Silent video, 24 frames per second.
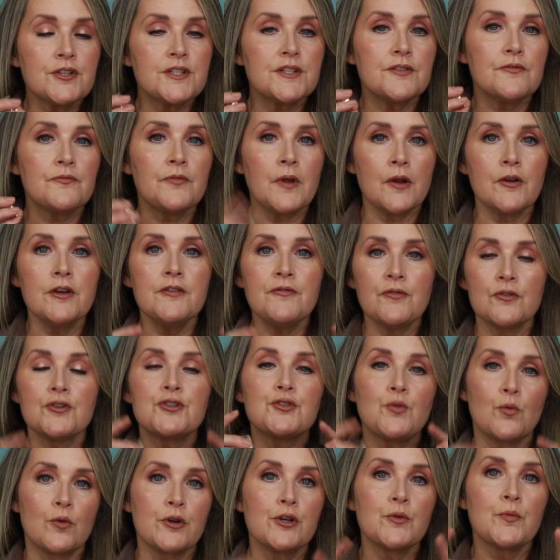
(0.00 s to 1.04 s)
very first
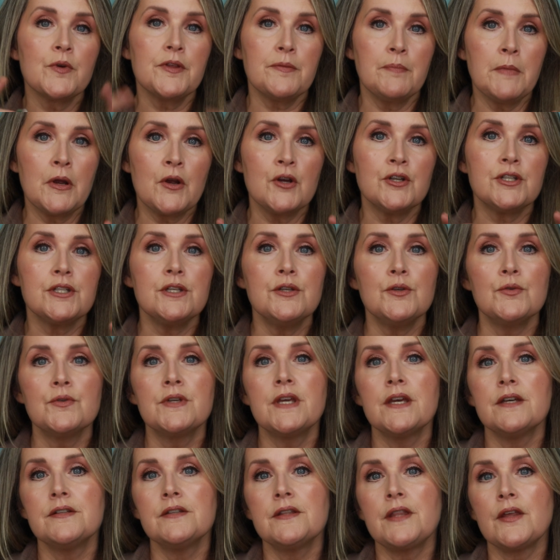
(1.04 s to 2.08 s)
order with Merit, you
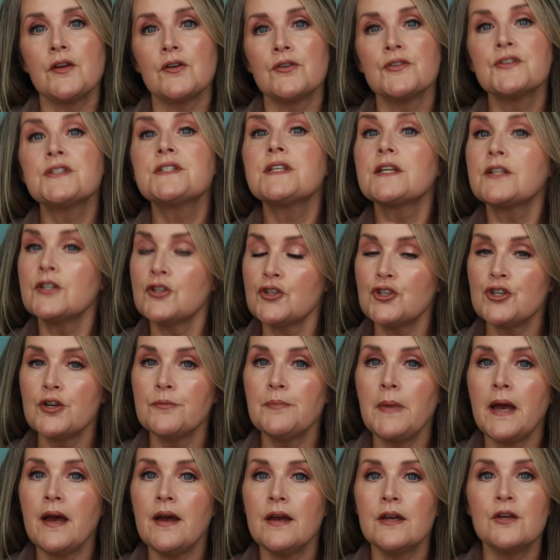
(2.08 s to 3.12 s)
get their signature
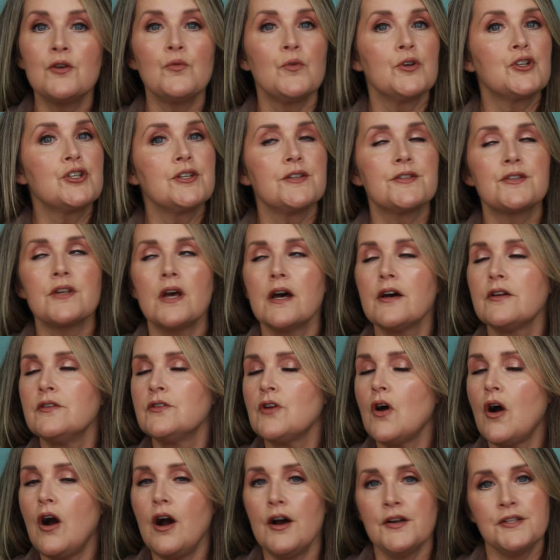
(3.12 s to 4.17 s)
bag, which is an
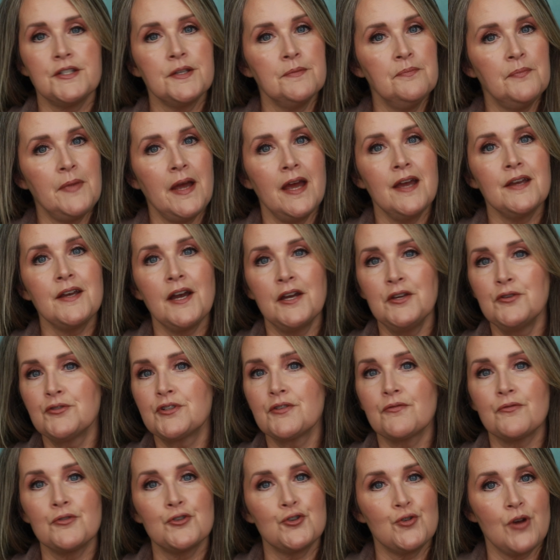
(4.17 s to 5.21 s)
awesome bag. I use it
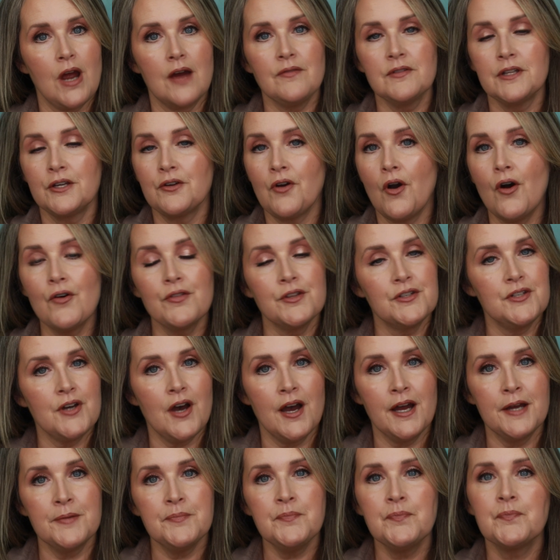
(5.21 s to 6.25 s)
for traveling all the
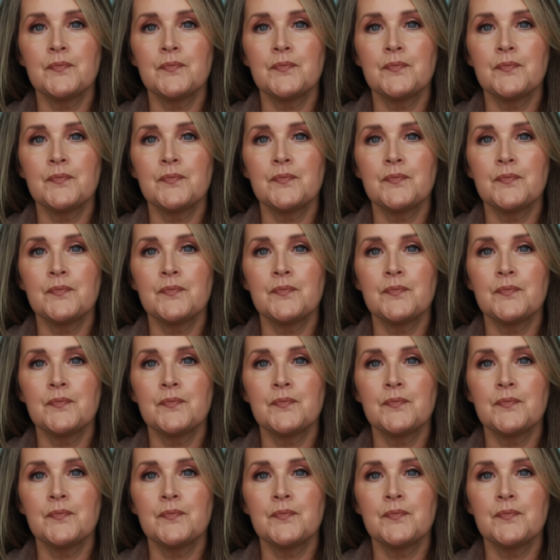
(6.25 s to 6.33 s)
time.